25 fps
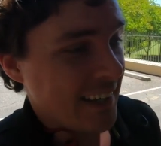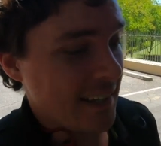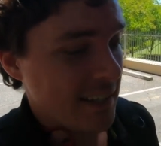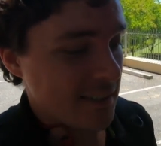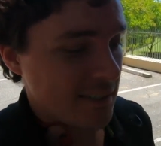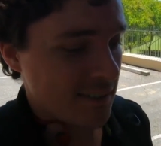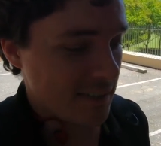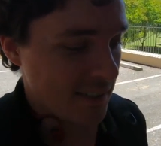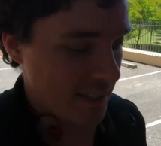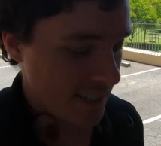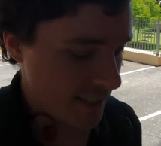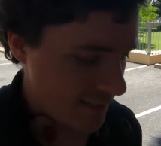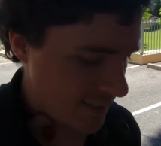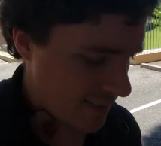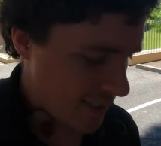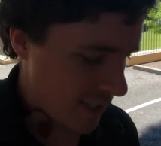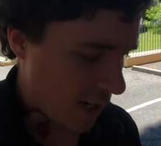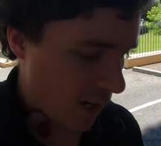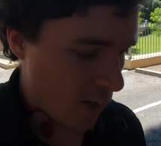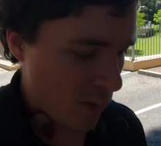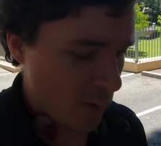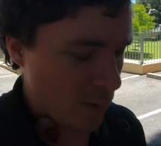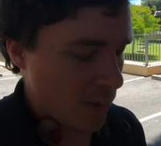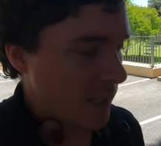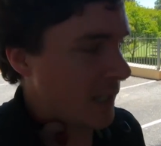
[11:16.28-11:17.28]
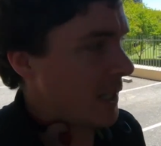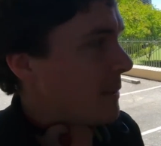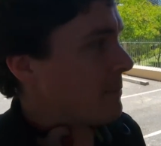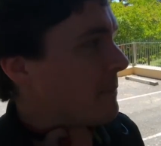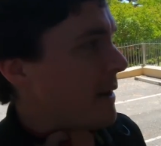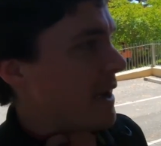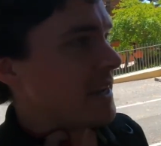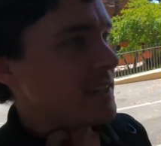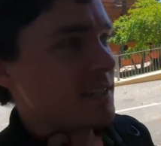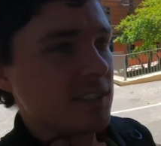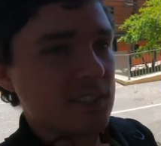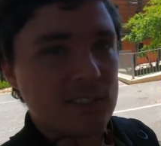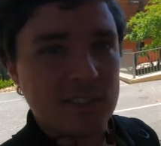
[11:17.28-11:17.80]
is that it's the only
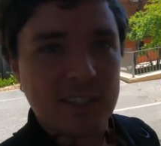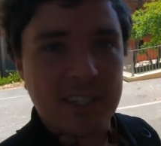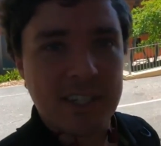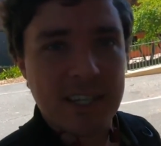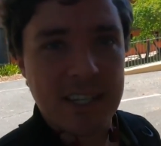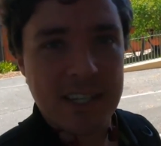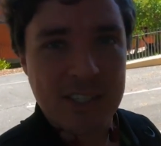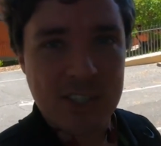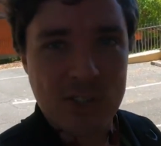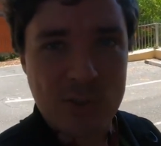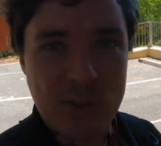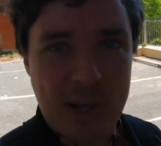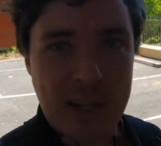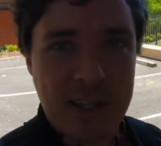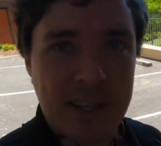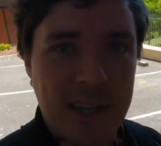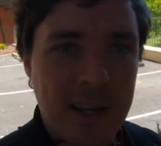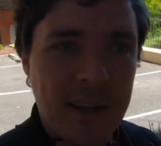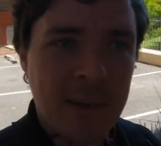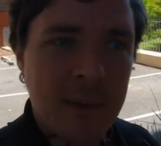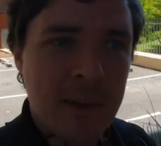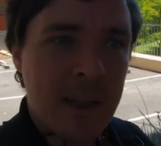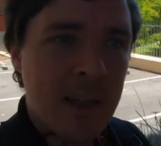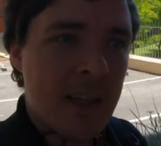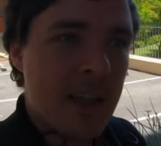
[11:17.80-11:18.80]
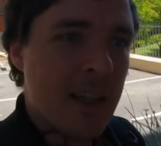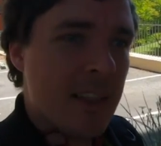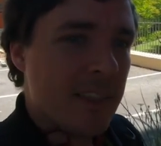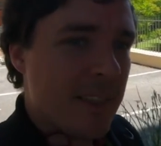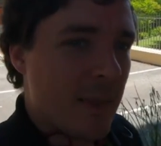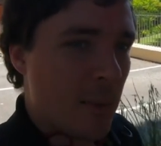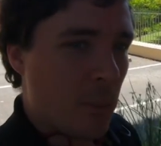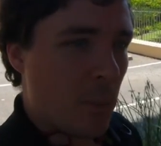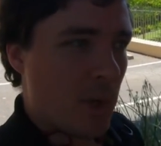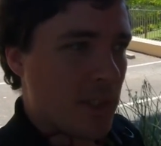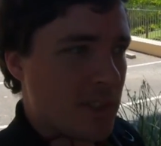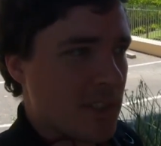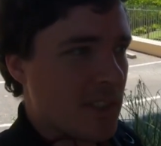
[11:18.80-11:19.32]
major city in Australia
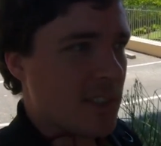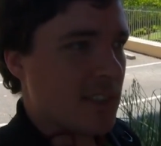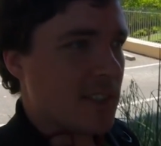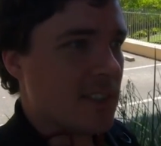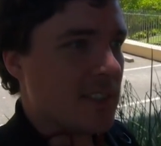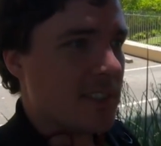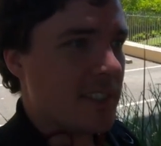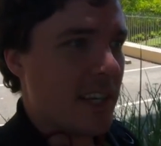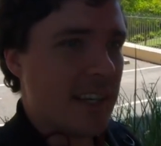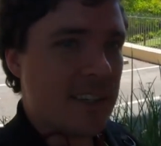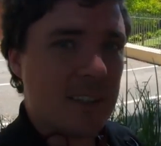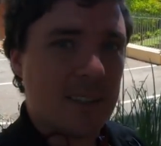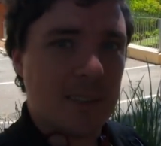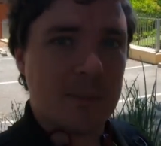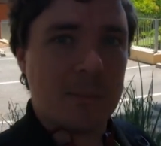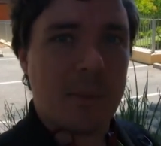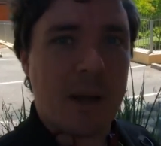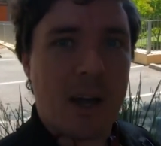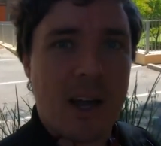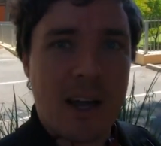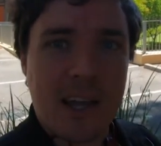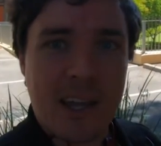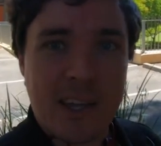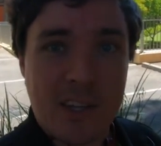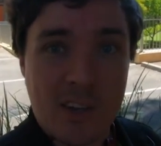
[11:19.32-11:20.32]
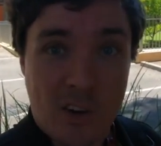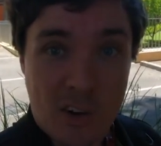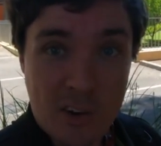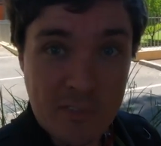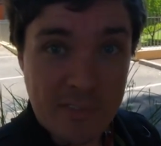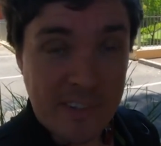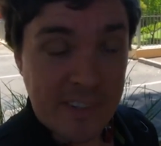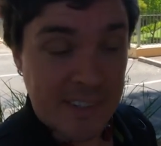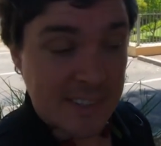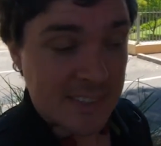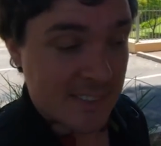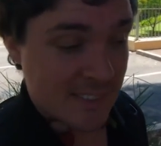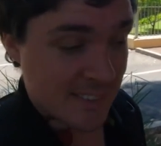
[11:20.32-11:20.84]
that wasn't settled by
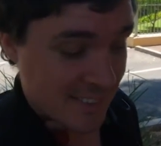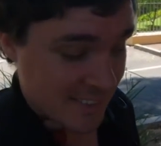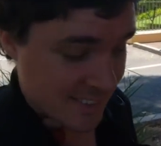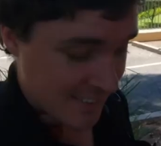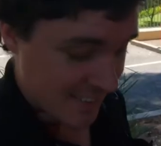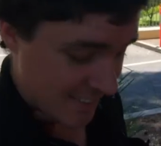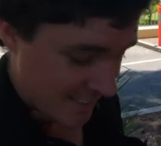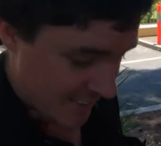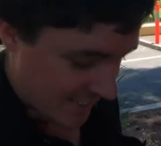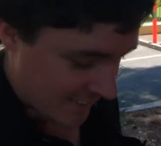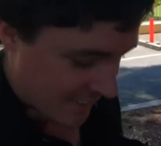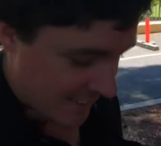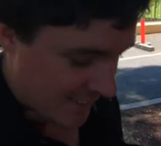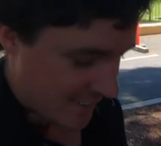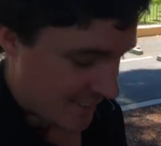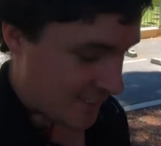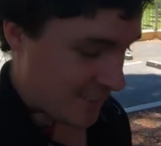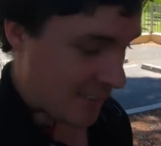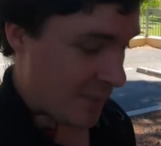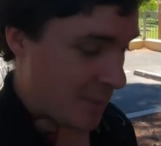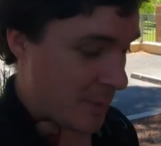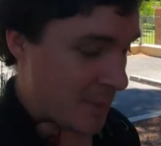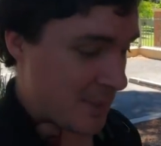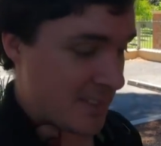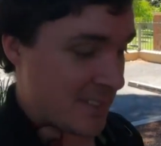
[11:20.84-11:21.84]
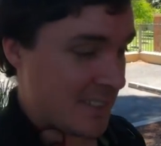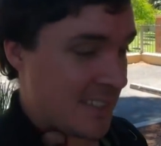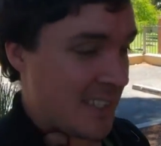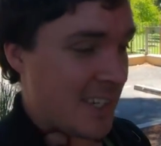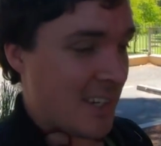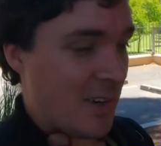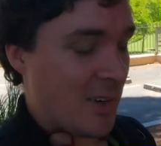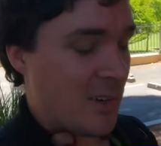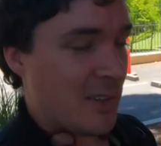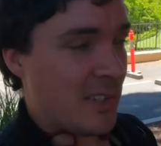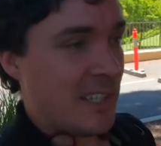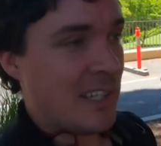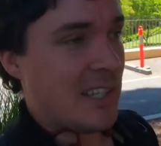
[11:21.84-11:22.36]
convicts. So it's the
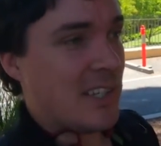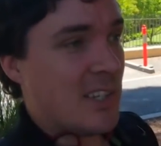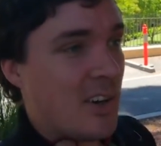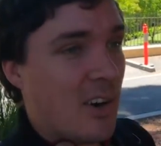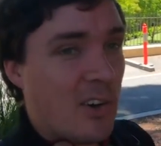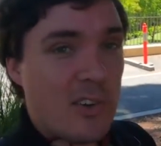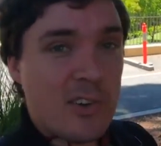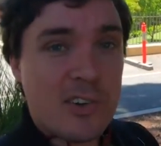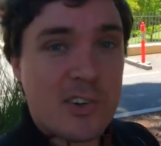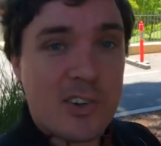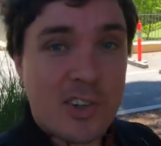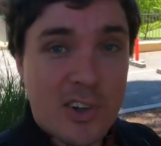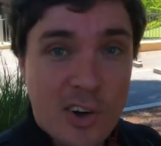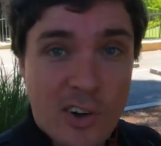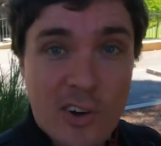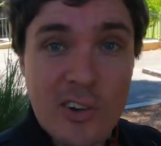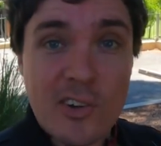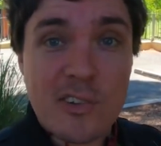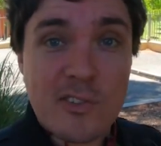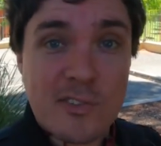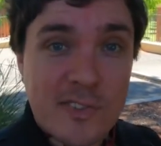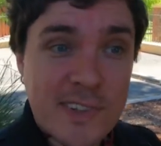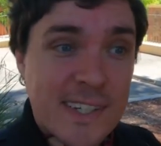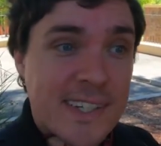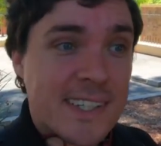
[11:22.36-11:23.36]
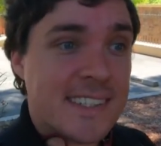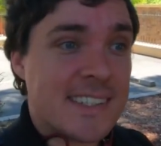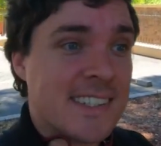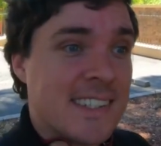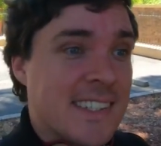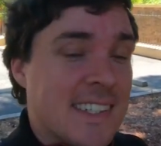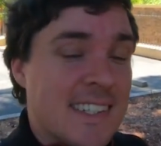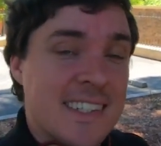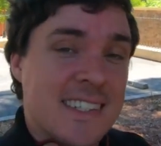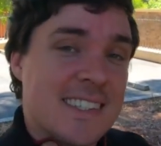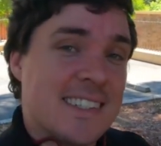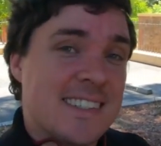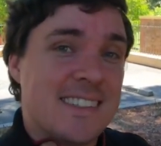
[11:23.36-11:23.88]
only non-convict
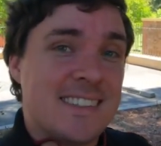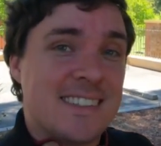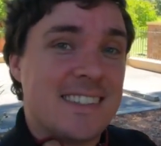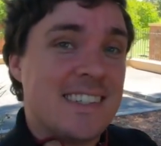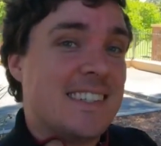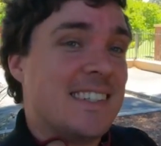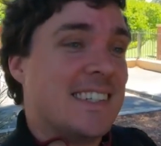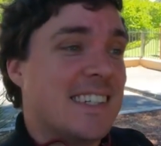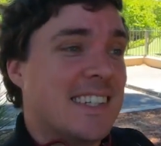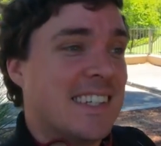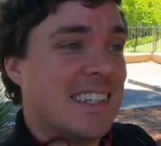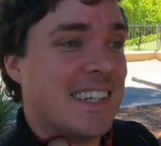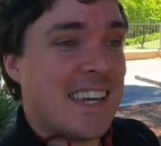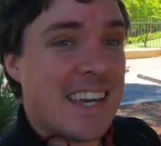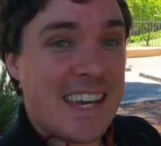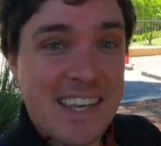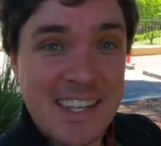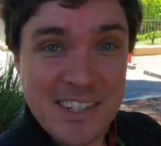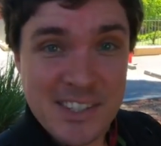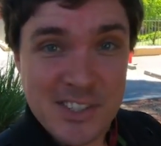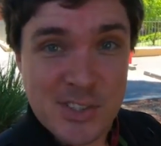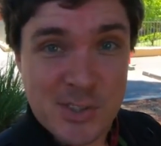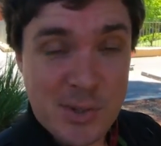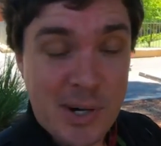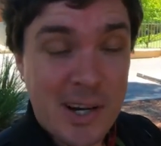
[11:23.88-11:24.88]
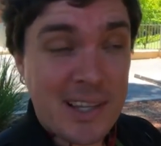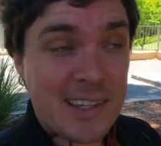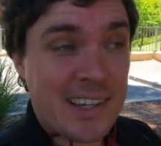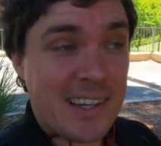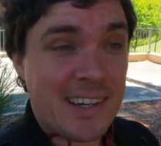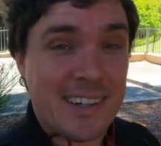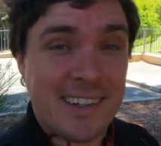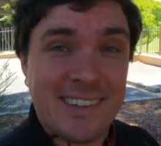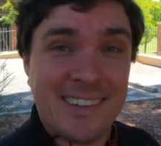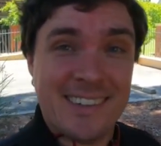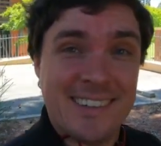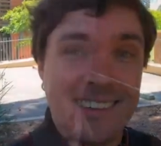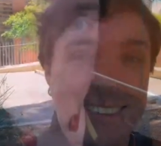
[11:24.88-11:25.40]
city in
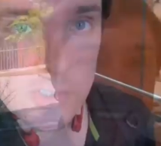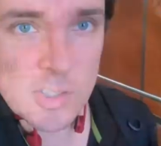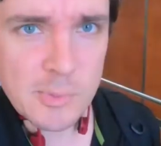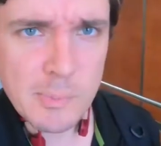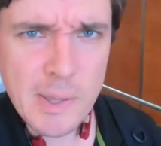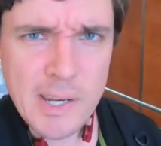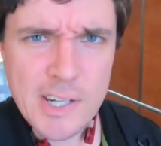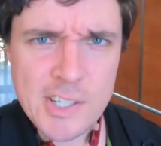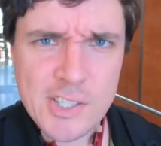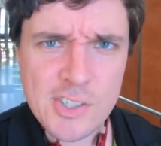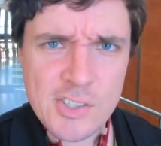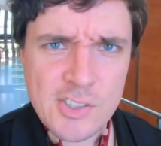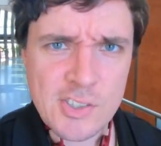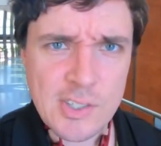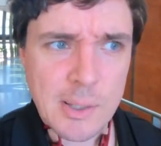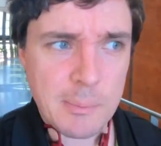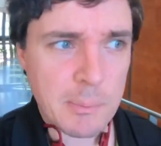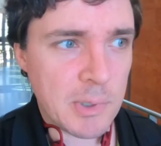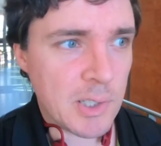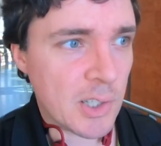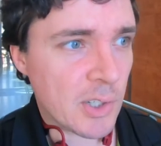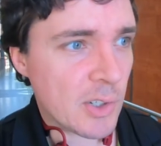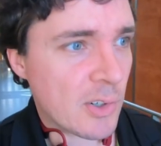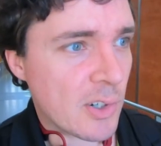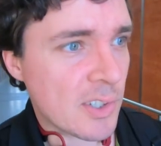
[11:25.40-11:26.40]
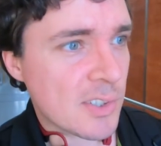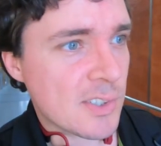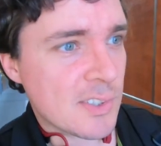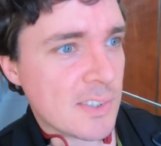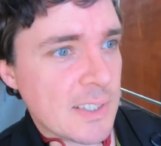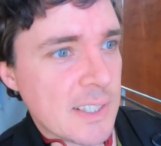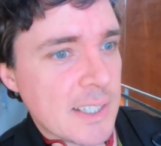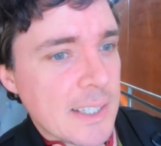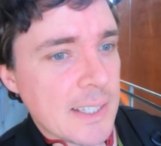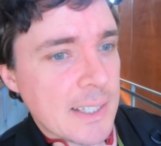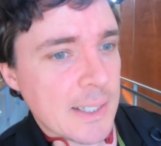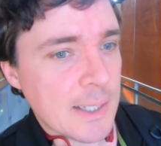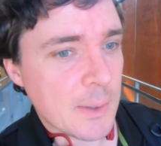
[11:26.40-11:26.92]
Australia. So I managed to stumble across
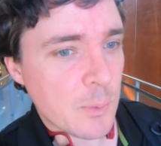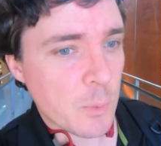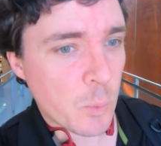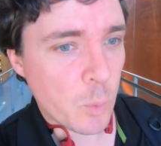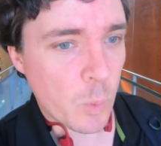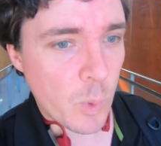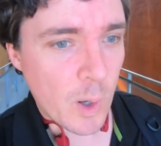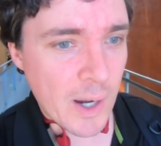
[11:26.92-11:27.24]
the